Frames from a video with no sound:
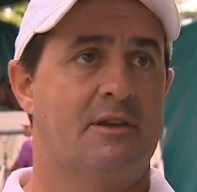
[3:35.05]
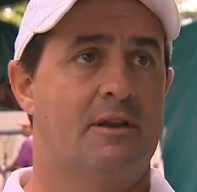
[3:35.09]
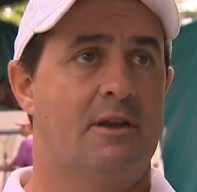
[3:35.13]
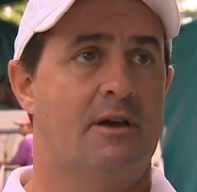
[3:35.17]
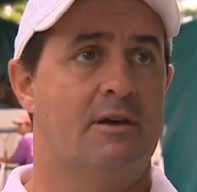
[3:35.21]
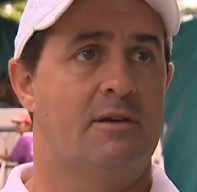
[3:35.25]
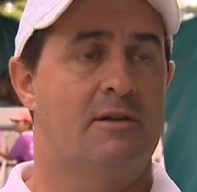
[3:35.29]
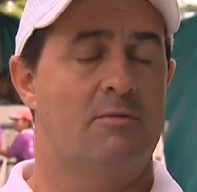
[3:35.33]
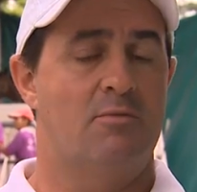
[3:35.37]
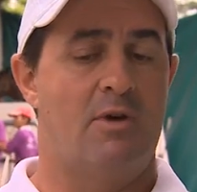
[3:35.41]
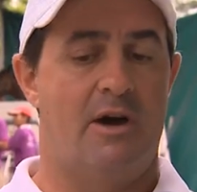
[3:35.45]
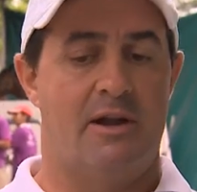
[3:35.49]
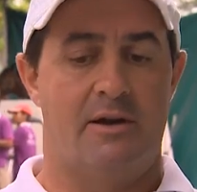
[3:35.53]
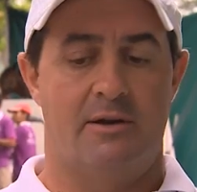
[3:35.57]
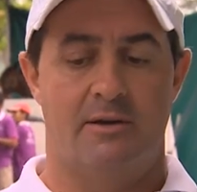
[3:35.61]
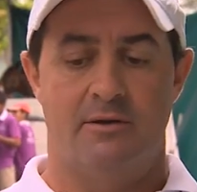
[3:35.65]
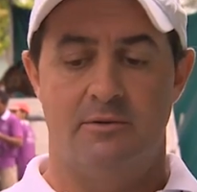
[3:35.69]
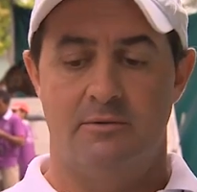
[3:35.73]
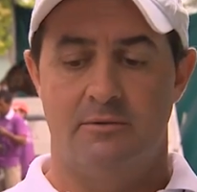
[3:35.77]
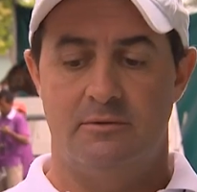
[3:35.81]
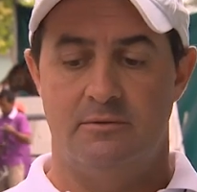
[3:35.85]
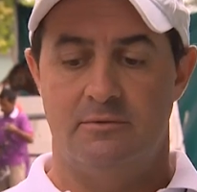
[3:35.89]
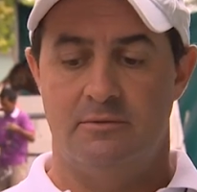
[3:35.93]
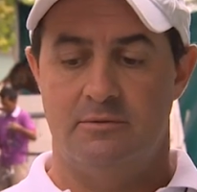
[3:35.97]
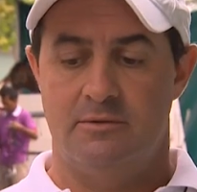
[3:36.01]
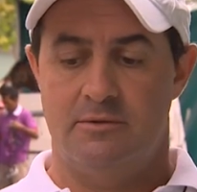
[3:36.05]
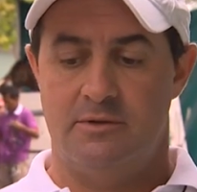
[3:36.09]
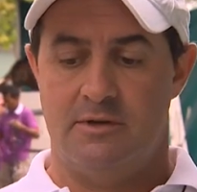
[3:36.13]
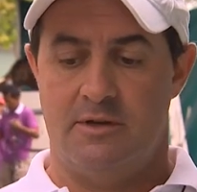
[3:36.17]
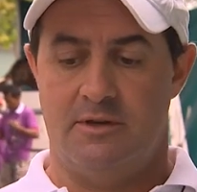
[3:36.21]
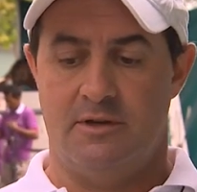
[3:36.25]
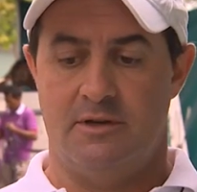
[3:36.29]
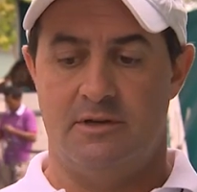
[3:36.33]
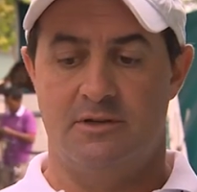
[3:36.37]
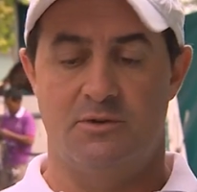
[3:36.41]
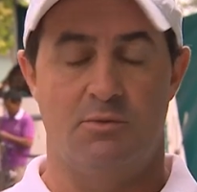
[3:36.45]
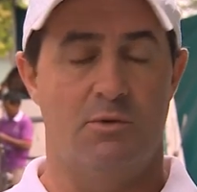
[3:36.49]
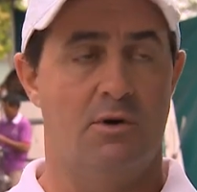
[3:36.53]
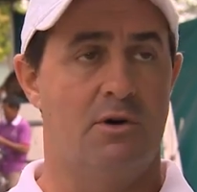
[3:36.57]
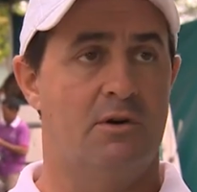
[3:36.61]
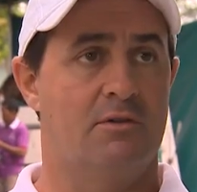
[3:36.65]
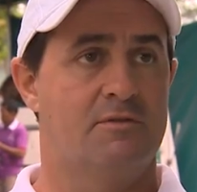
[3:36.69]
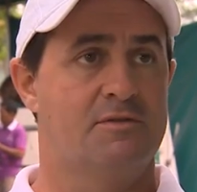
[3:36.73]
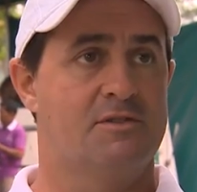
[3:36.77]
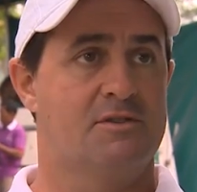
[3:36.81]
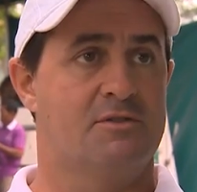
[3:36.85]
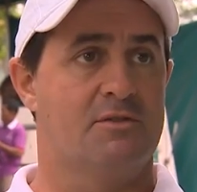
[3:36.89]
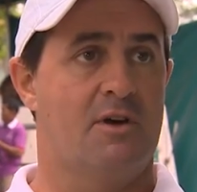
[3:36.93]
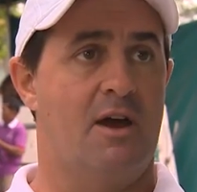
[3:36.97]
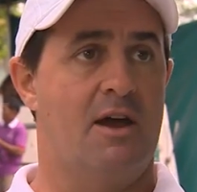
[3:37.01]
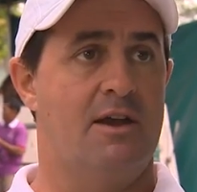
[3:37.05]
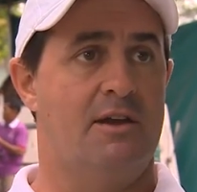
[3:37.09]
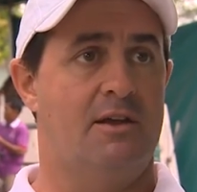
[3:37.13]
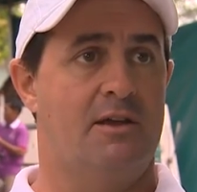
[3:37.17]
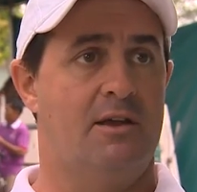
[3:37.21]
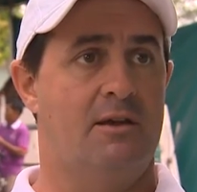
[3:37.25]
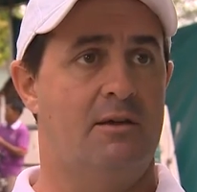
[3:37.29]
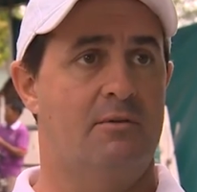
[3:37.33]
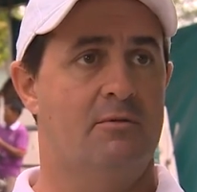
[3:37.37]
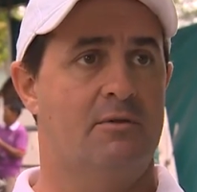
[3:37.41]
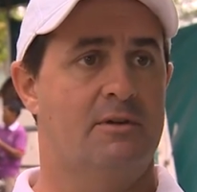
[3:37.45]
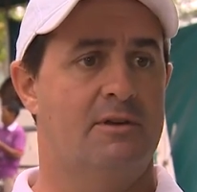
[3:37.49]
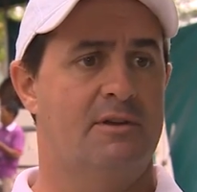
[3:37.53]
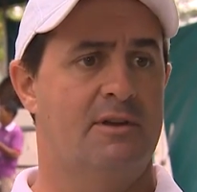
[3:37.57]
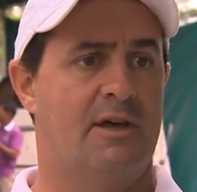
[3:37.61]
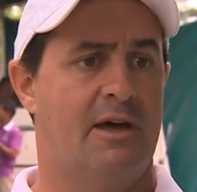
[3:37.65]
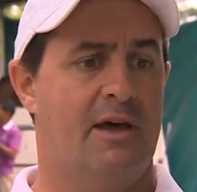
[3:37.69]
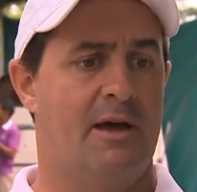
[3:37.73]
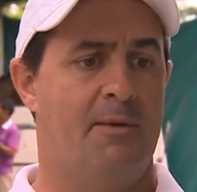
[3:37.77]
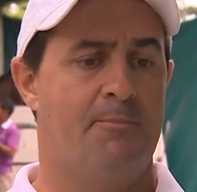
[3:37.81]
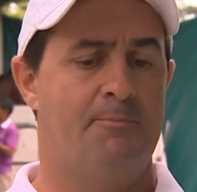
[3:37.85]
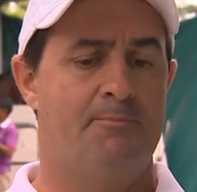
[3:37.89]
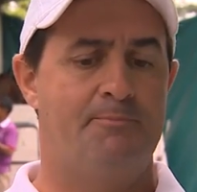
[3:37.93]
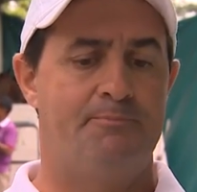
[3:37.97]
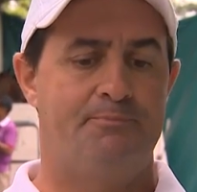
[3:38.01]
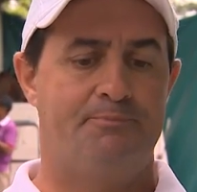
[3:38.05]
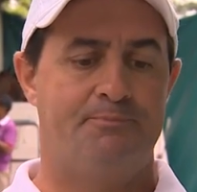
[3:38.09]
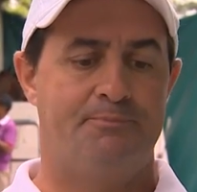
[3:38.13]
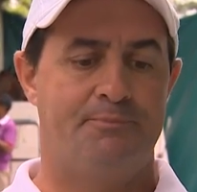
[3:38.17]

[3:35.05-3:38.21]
You know, he won, I think, 12 straight here, and